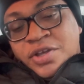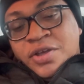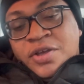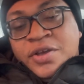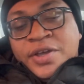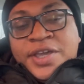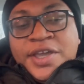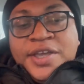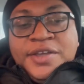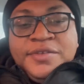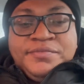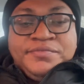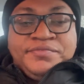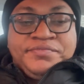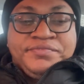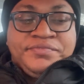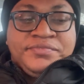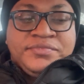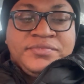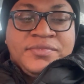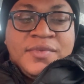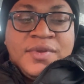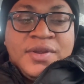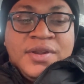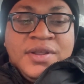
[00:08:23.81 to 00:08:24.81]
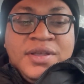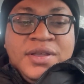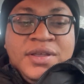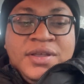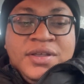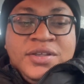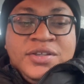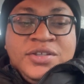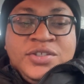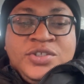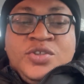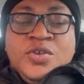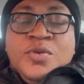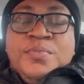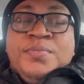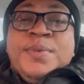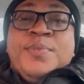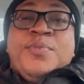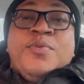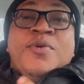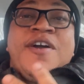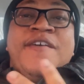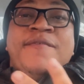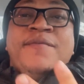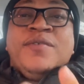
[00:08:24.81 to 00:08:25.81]
Okay, so
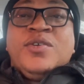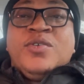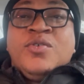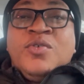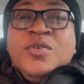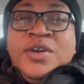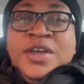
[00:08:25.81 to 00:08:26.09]
people have been